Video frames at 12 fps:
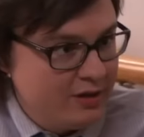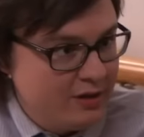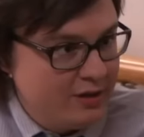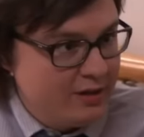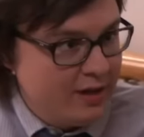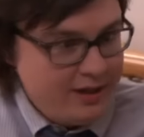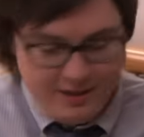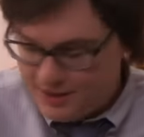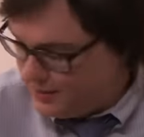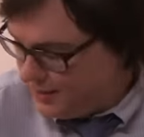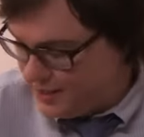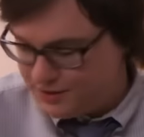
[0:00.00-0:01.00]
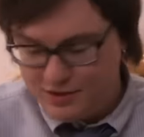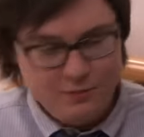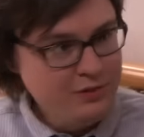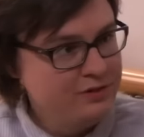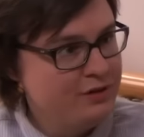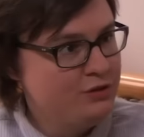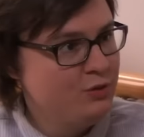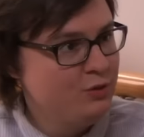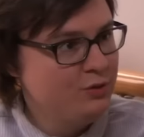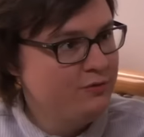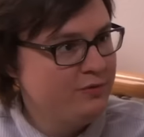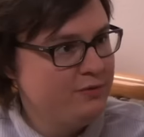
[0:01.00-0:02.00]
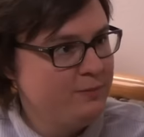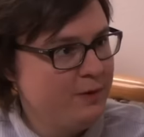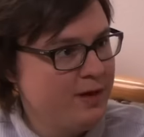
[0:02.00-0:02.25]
Yeah. I can't catch him. He's like 250